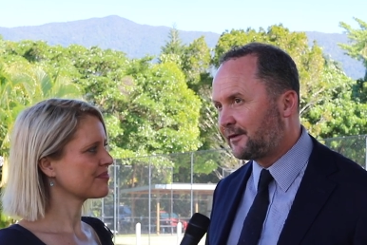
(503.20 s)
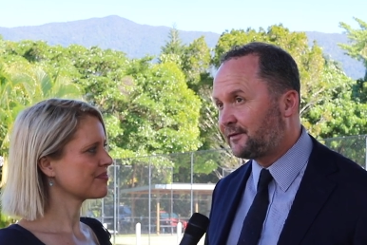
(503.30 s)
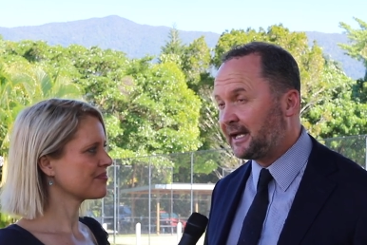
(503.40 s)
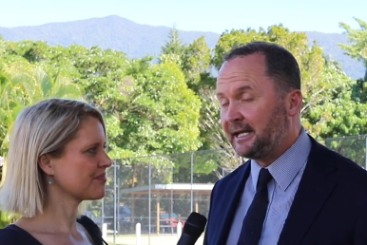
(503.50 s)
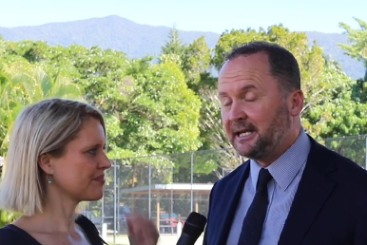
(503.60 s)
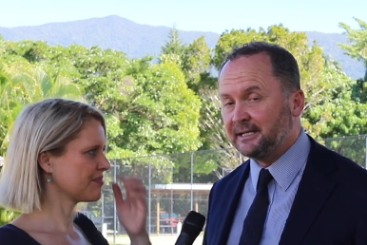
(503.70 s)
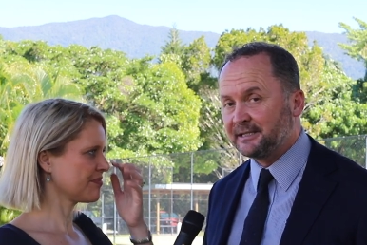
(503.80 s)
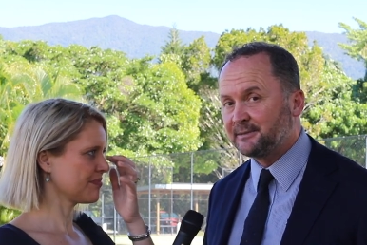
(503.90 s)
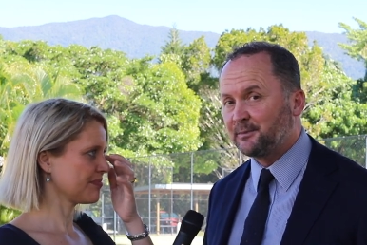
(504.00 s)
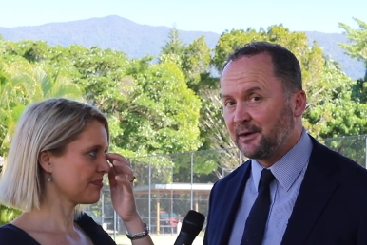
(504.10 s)
Speaker 1: 15
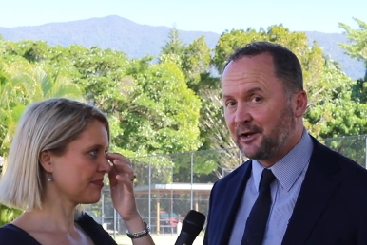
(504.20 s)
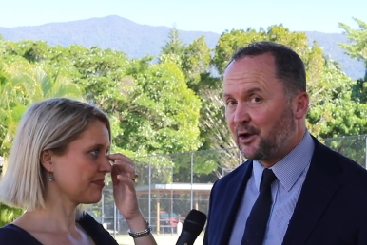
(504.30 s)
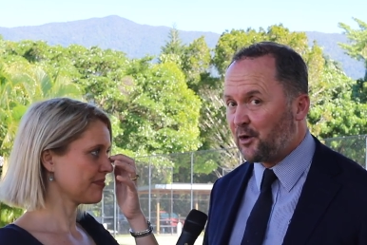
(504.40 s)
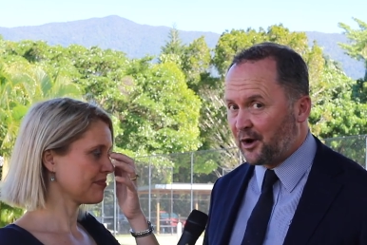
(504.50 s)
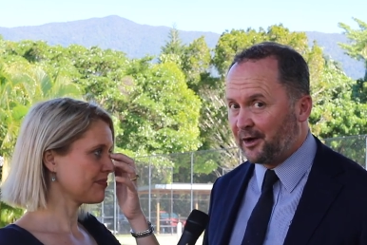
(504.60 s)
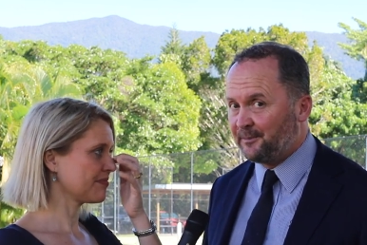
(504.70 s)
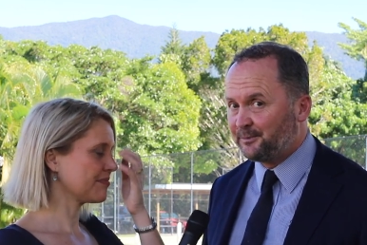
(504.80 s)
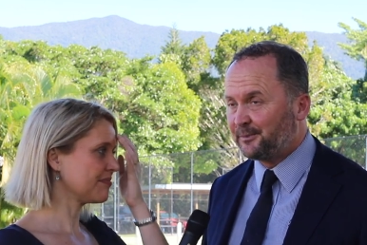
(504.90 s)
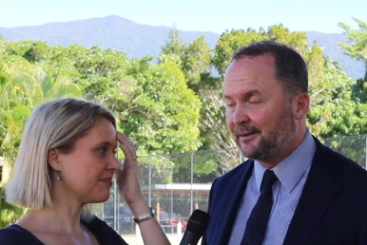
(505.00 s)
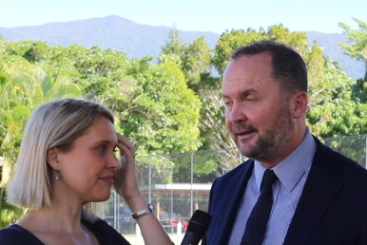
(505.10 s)
years and longer,
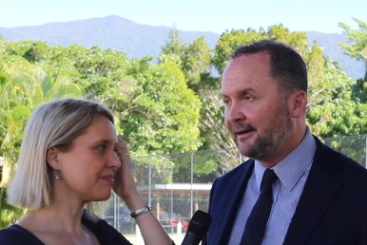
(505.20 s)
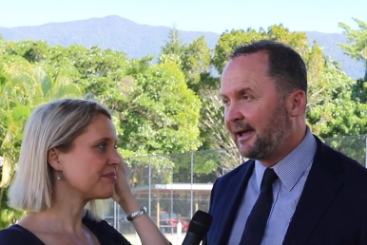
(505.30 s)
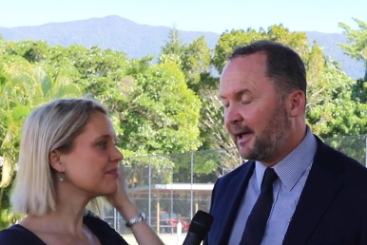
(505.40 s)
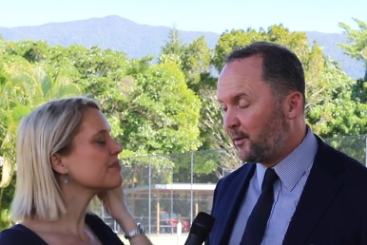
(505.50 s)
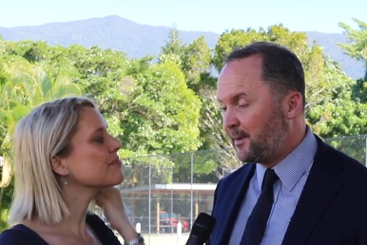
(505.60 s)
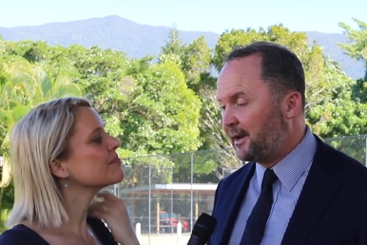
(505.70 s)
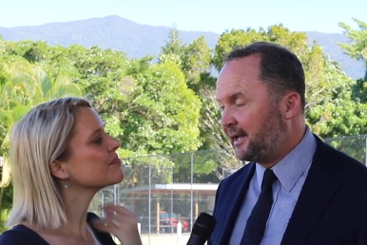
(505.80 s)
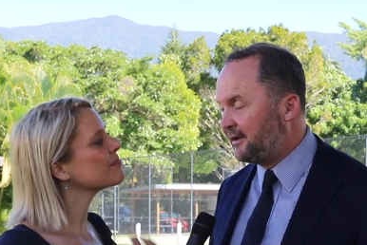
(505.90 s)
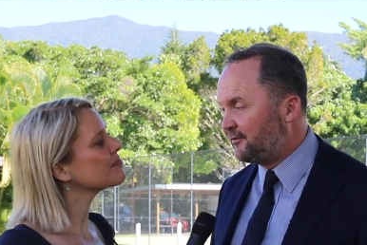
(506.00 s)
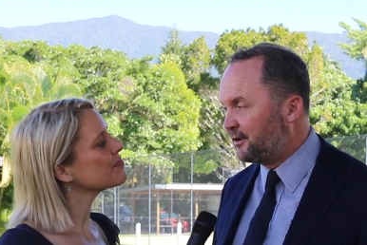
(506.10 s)
and we
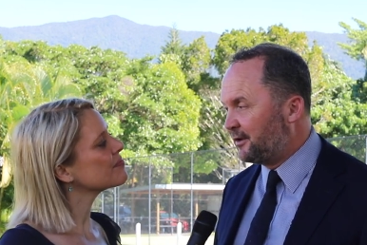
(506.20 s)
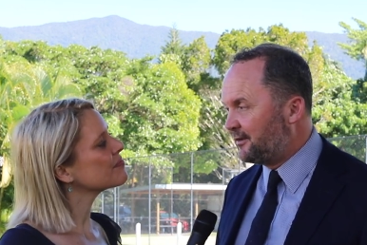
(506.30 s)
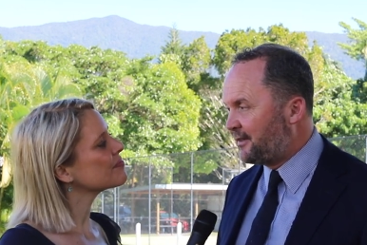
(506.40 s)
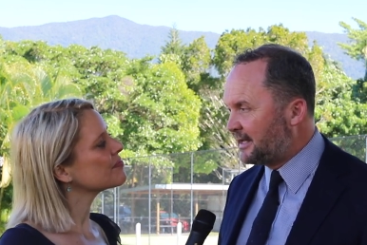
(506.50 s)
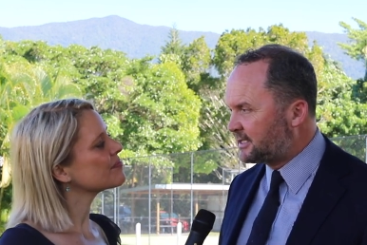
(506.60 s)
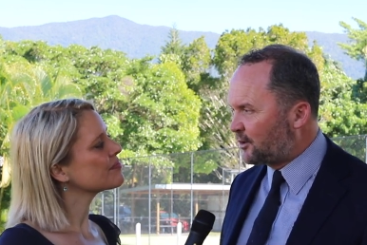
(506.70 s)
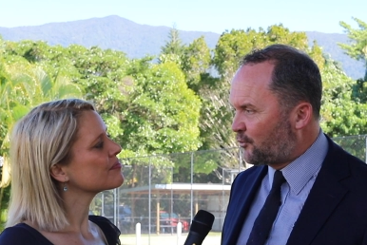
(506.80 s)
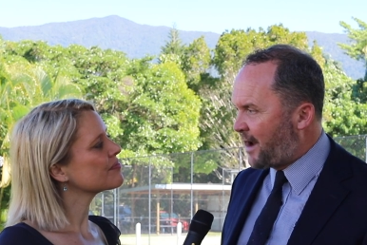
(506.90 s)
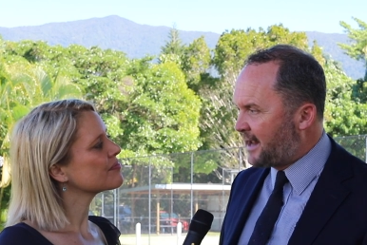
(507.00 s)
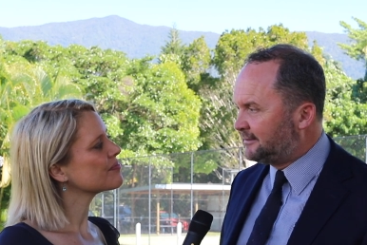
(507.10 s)
believe that that's a
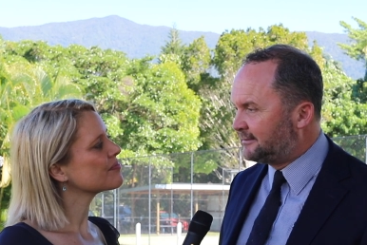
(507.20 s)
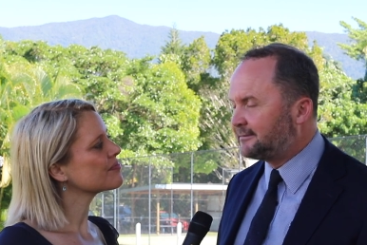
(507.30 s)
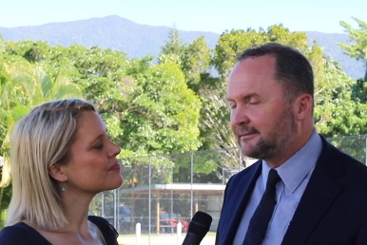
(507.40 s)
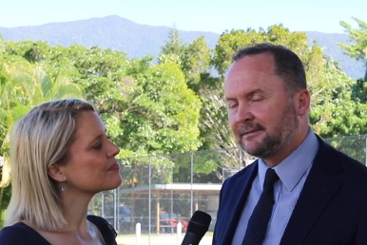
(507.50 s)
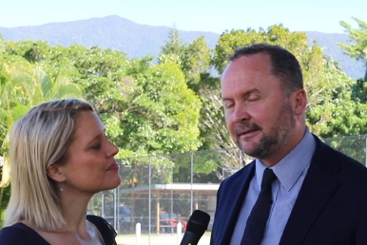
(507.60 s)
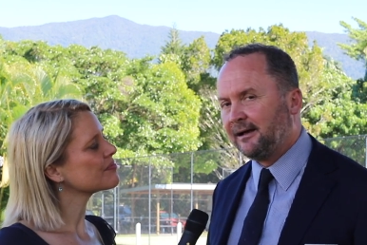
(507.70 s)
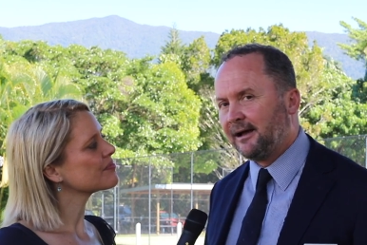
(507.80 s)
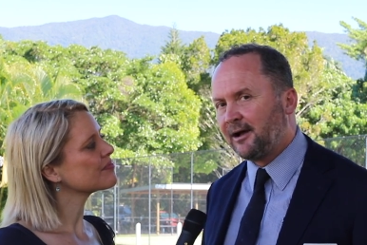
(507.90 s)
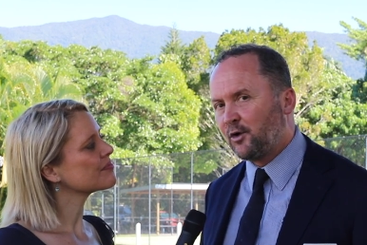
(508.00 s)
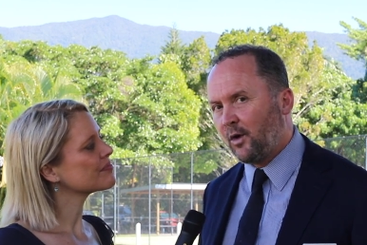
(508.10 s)
great
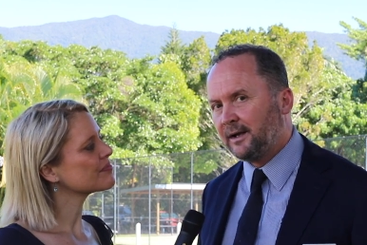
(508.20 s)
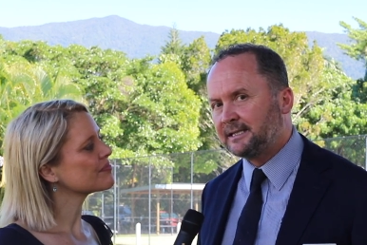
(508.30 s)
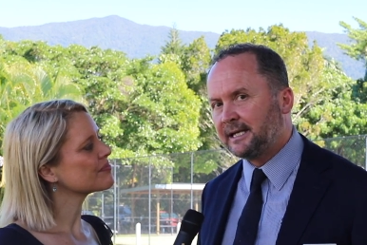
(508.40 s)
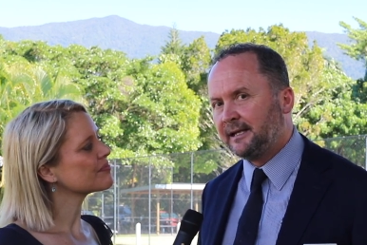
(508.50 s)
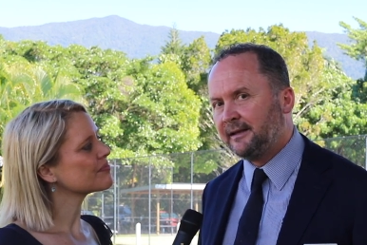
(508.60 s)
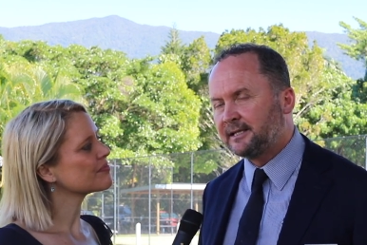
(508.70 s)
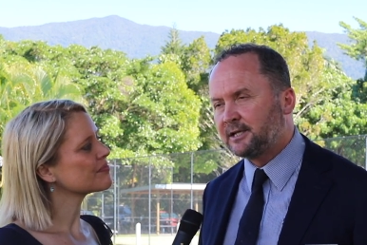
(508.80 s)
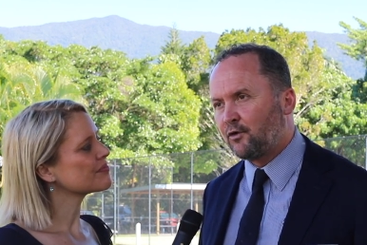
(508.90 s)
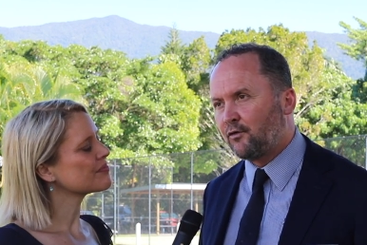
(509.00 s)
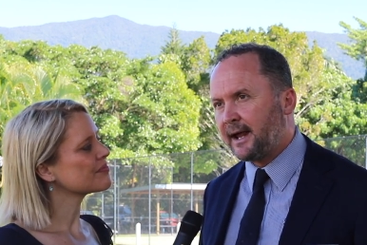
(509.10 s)
uh, quality and
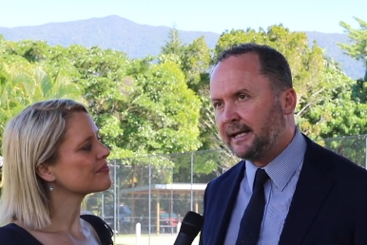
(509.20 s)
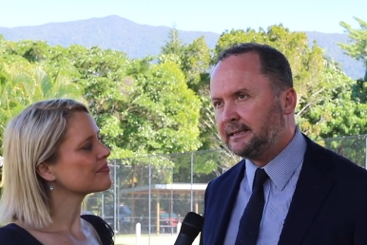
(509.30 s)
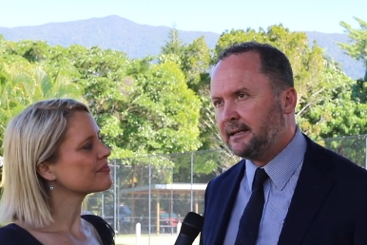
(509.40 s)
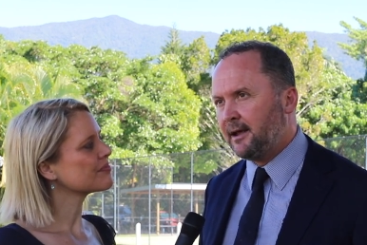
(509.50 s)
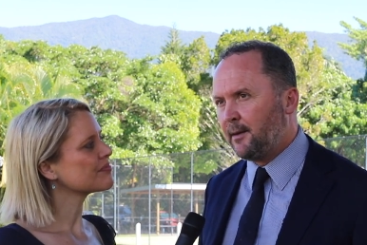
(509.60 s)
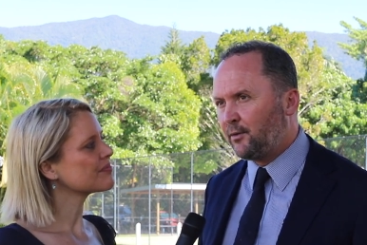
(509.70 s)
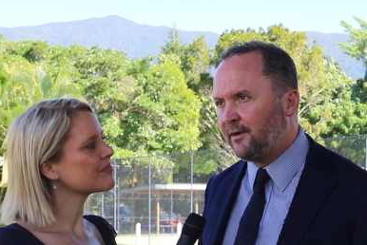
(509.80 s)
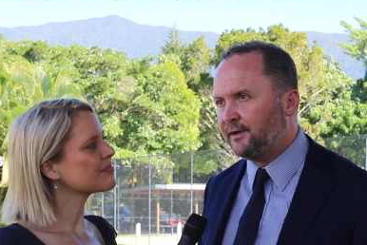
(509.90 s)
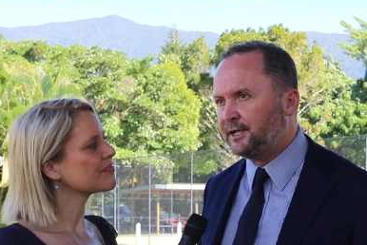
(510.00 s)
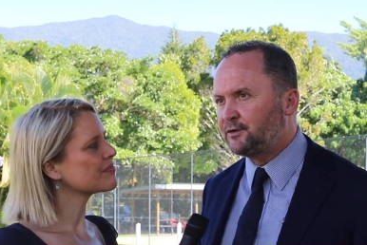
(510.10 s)
that's a great
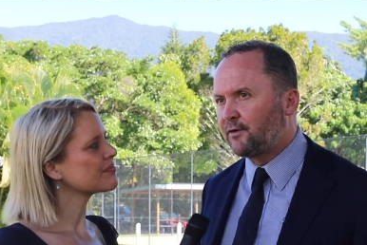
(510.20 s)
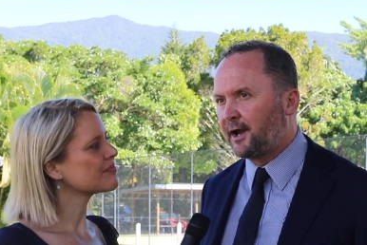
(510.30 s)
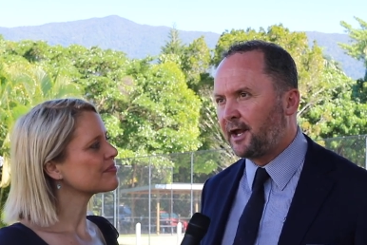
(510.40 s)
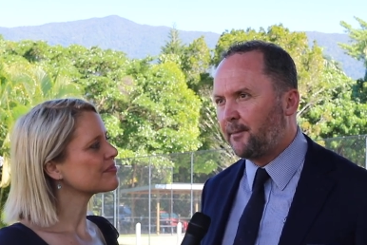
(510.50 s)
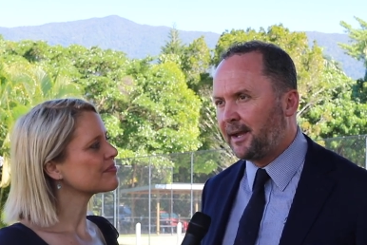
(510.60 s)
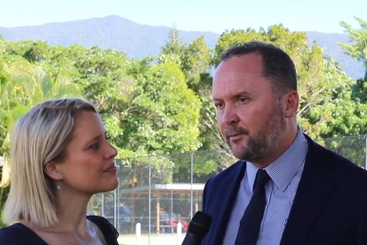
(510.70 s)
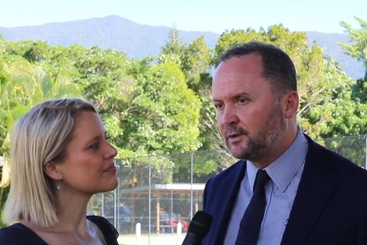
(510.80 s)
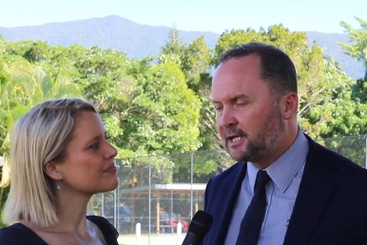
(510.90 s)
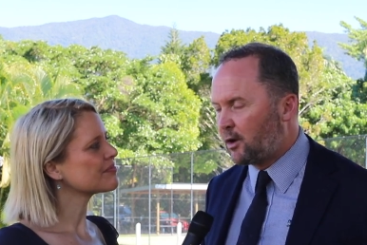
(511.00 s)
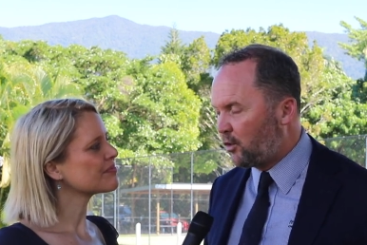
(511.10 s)
privilege for our young
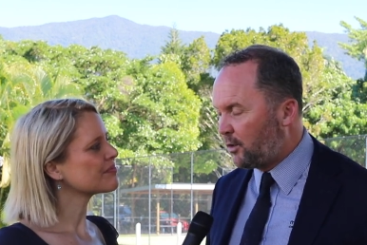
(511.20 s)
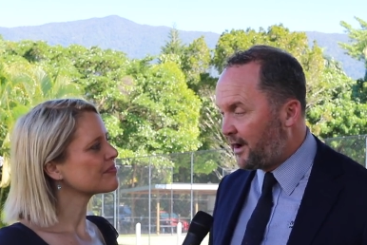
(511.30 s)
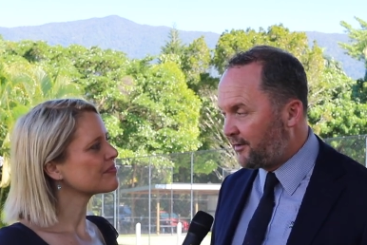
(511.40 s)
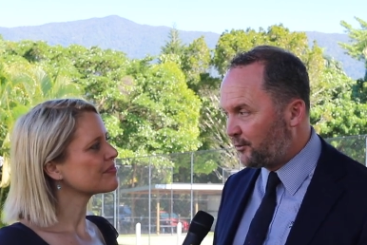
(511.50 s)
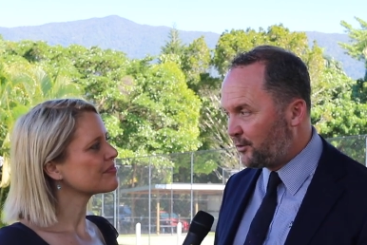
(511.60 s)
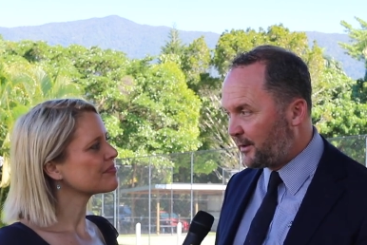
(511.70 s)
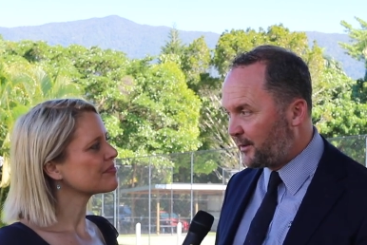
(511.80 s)
people to go all the way through